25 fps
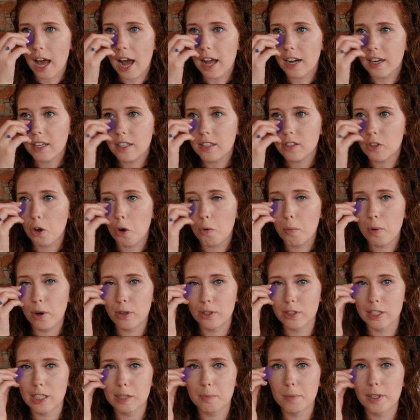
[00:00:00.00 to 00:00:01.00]
that is
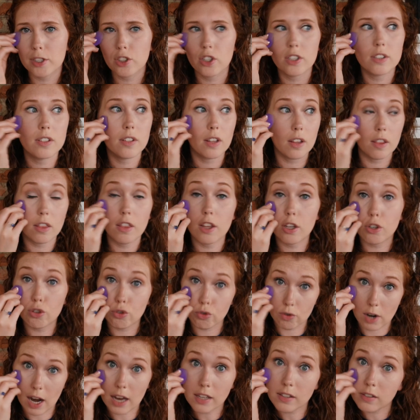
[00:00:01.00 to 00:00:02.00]
almost as much as the
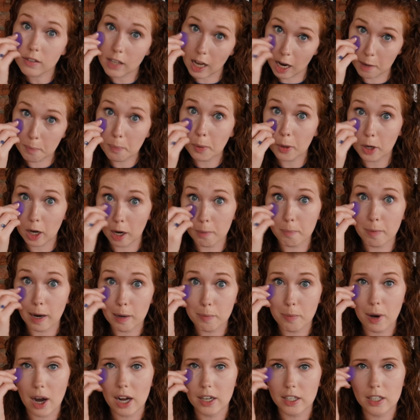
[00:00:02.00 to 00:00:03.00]
dress I put on
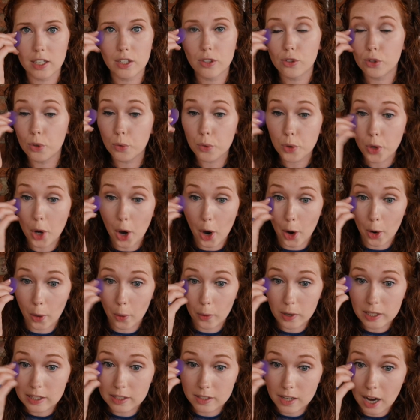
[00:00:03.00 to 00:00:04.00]
my body. So
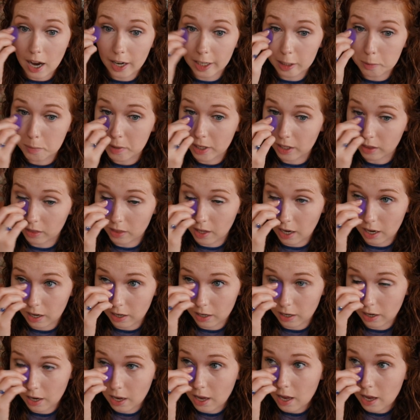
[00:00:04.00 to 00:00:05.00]
no, it's not gonna be a thing.